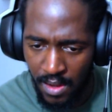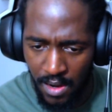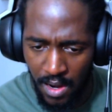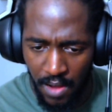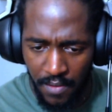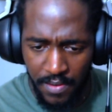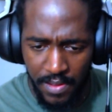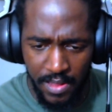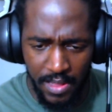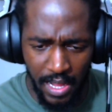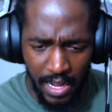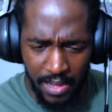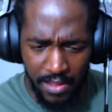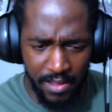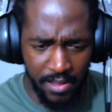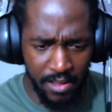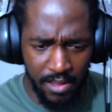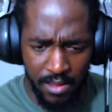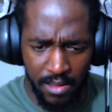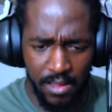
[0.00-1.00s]
Loving like
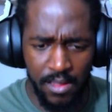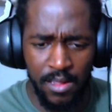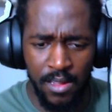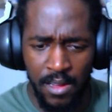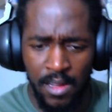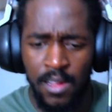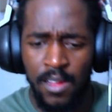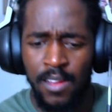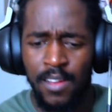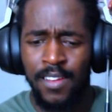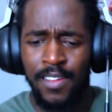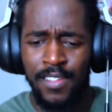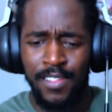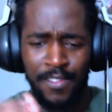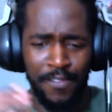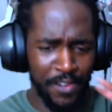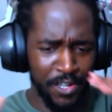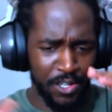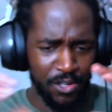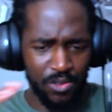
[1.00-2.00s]

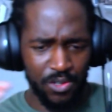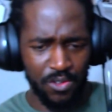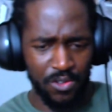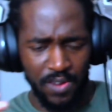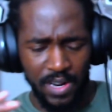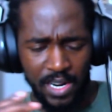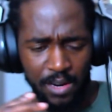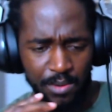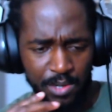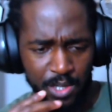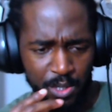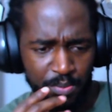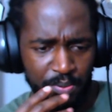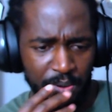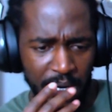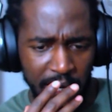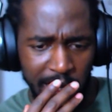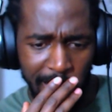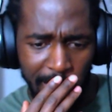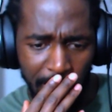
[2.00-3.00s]
the visuals already, which is
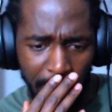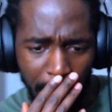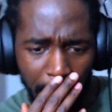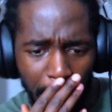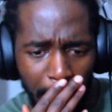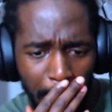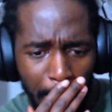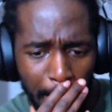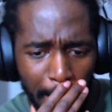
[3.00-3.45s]
pretty cool.